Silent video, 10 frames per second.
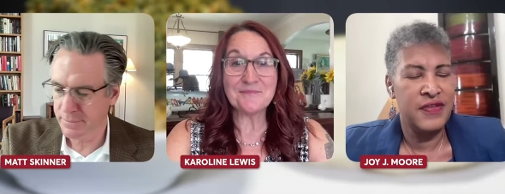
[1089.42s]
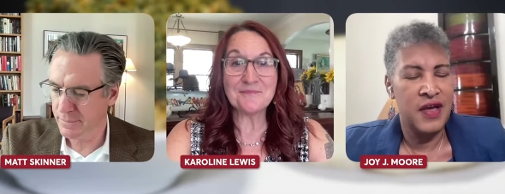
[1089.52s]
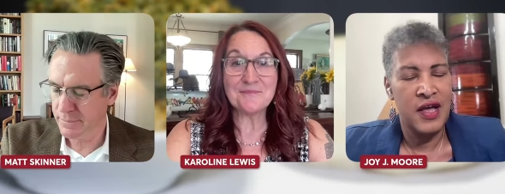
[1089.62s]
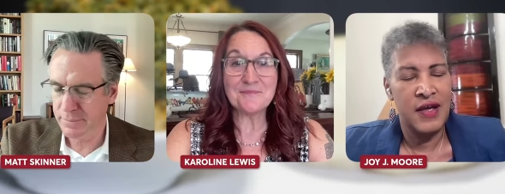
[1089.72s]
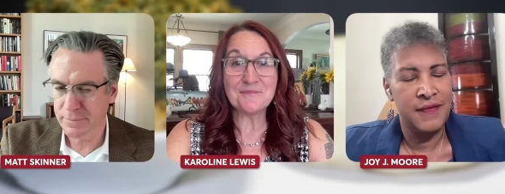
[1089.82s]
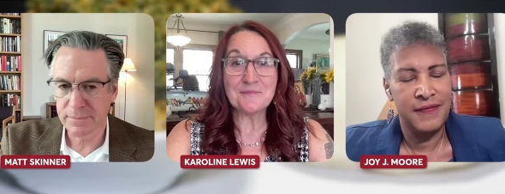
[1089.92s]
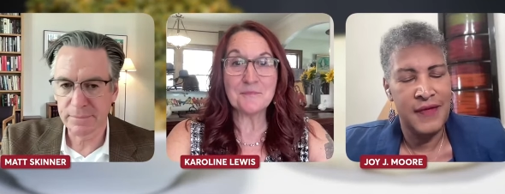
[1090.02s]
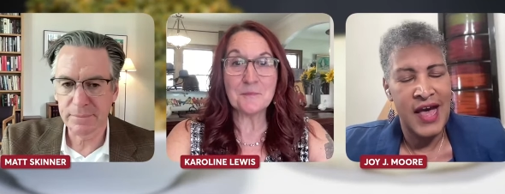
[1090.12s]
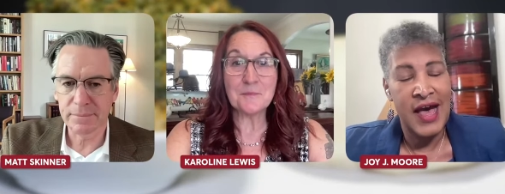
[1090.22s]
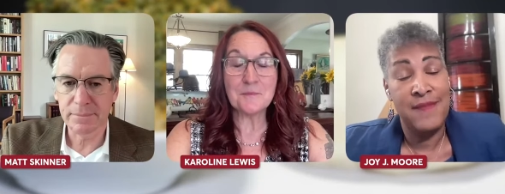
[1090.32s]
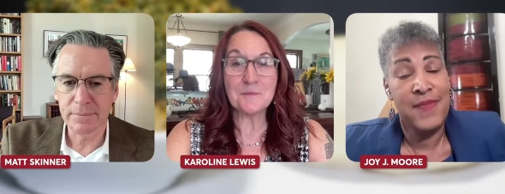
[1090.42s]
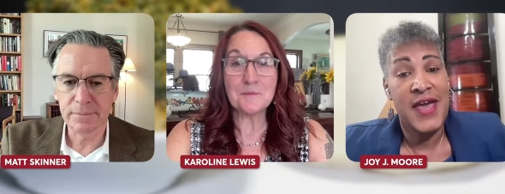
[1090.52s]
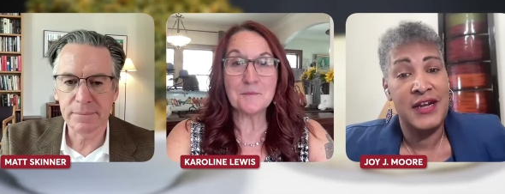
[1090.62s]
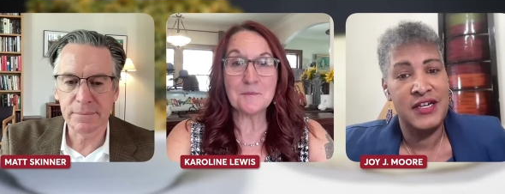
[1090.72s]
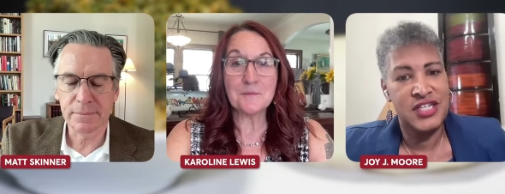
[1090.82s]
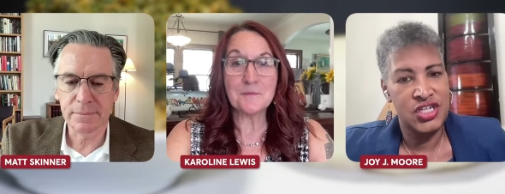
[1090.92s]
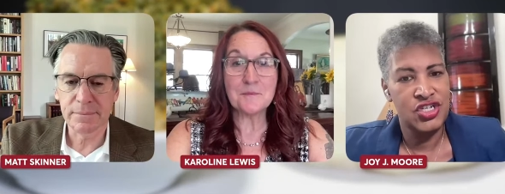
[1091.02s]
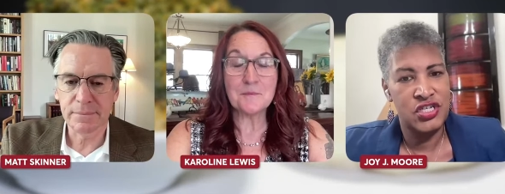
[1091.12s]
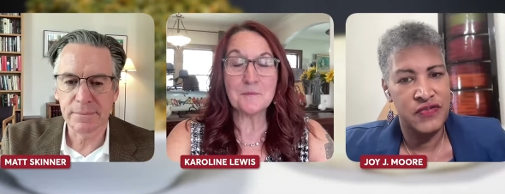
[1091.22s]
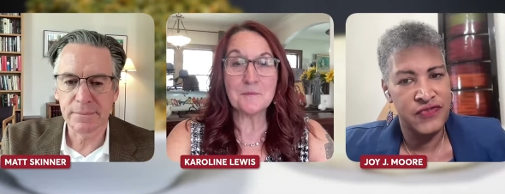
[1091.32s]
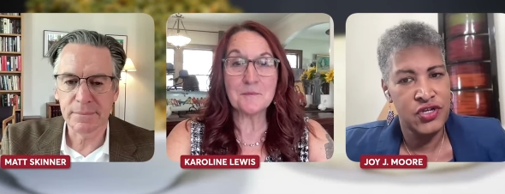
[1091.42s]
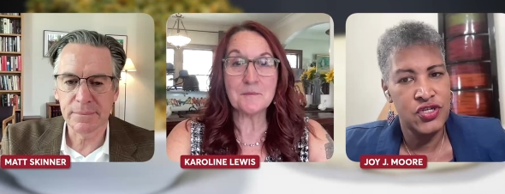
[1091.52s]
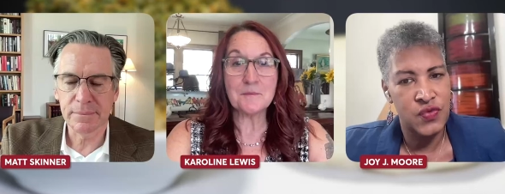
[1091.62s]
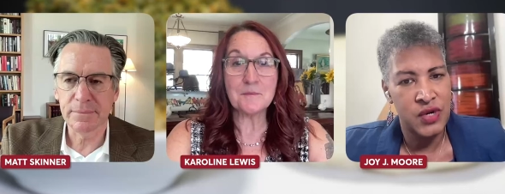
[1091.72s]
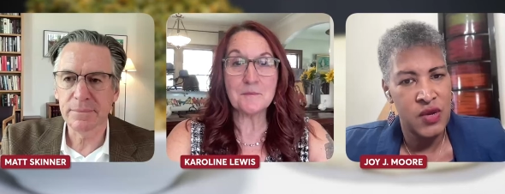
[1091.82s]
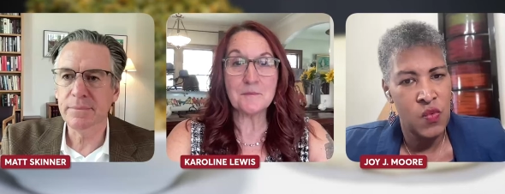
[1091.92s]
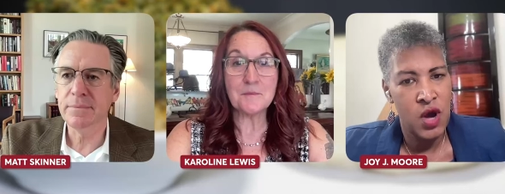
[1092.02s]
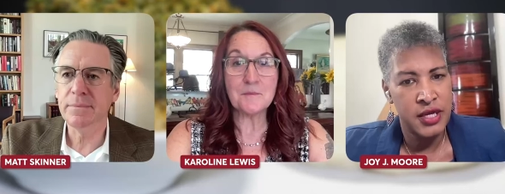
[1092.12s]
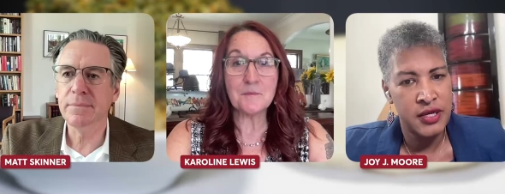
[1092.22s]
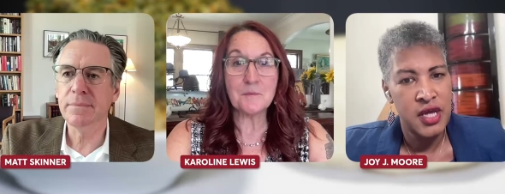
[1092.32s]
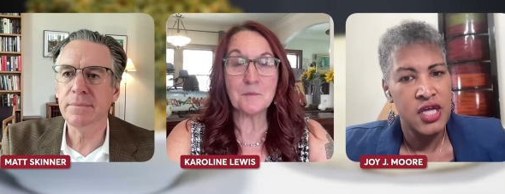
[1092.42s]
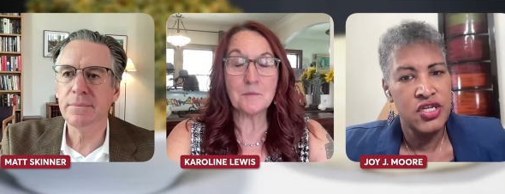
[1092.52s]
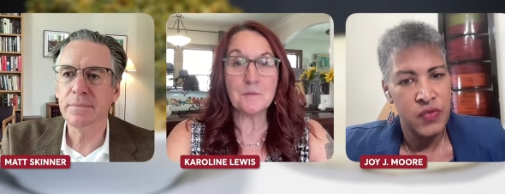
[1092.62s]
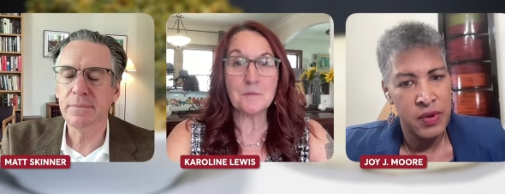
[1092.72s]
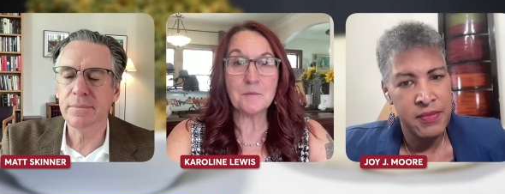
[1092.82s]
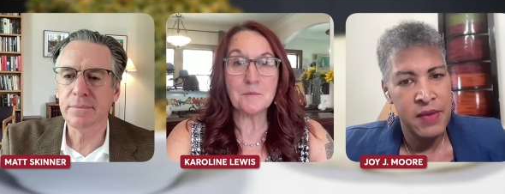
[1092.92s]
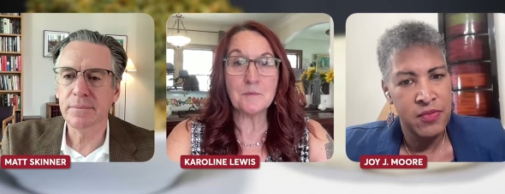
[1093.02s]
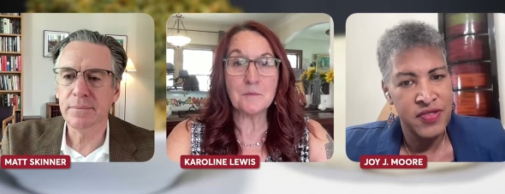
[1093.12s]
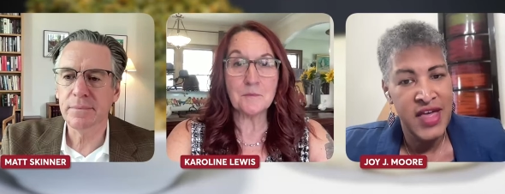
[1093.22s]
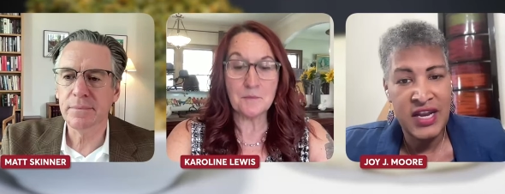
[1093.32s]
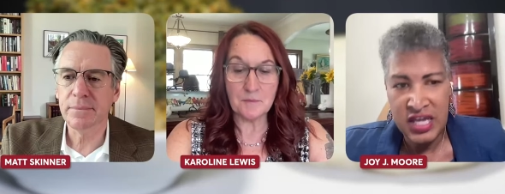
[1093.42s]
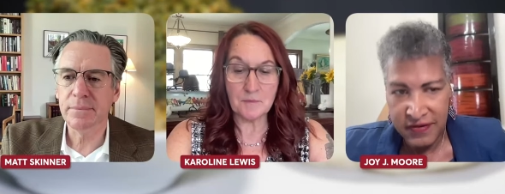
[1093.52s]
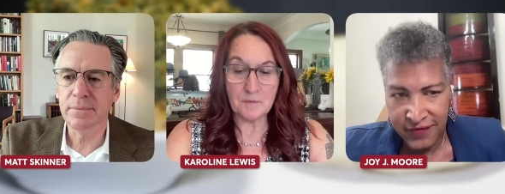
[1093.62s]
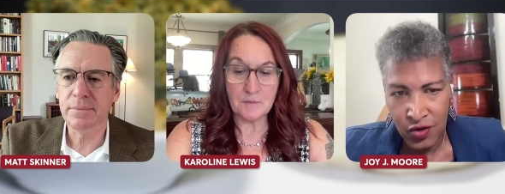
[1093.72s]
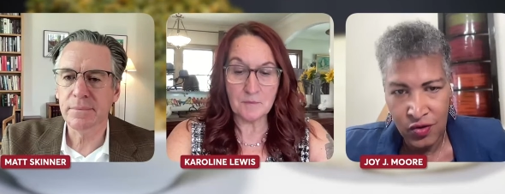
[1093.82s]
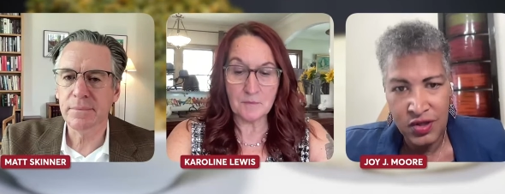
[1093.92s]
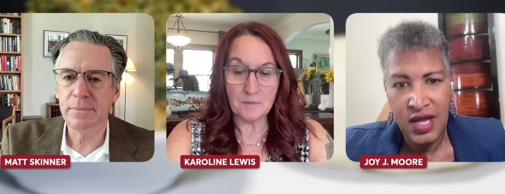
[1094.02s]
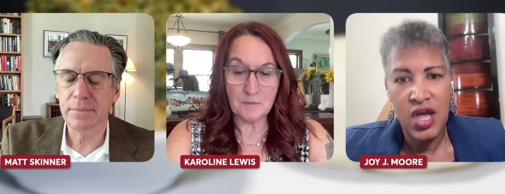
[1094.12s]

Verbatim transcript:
Speaker 1: uh, I'm paying attention to verse 21 to remember that evil,